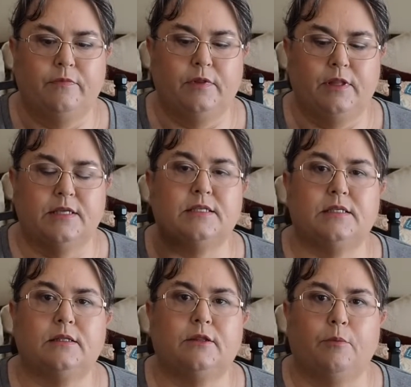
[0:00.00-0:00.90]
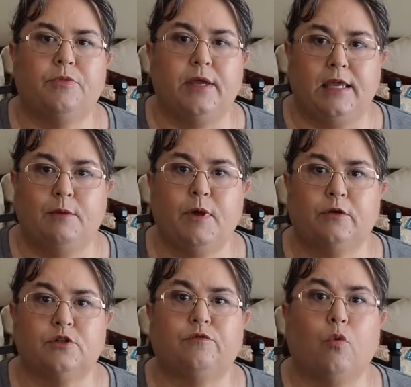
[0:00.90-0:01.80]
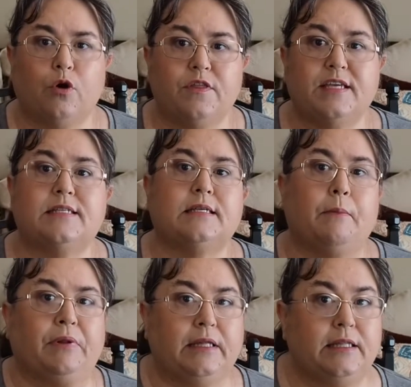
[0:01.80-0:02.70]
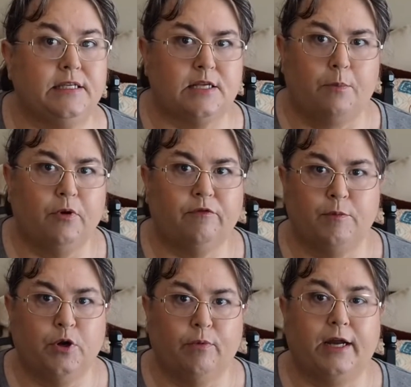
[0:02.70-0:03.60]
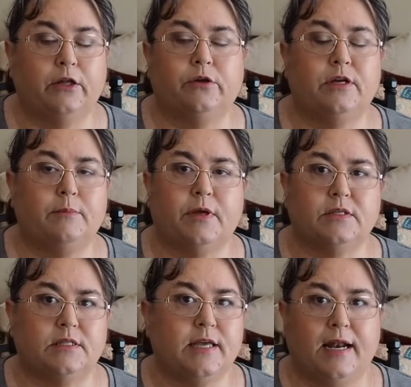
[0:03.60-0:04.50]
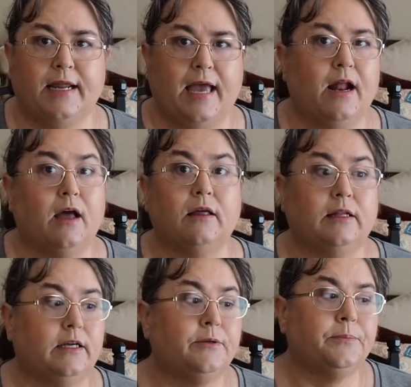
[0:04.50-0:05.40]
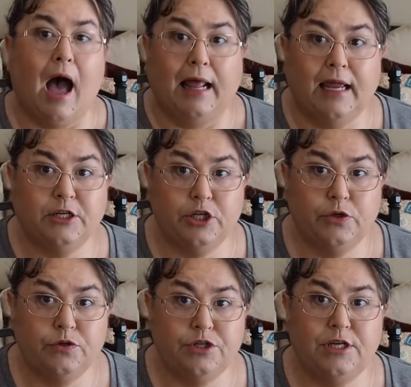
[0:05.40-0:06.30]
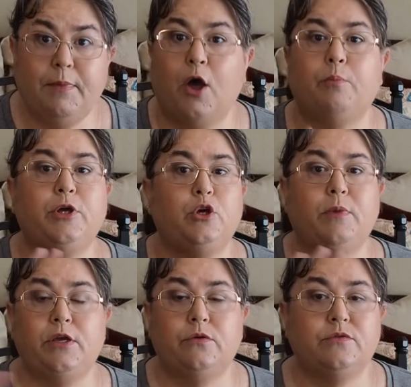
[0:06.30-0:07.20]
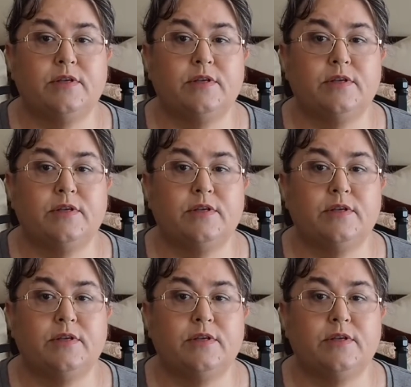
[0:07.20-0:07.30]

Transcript: the emails for this completely separate from your regular emails. It's going to get ugly. I like to use Gmail, but you may use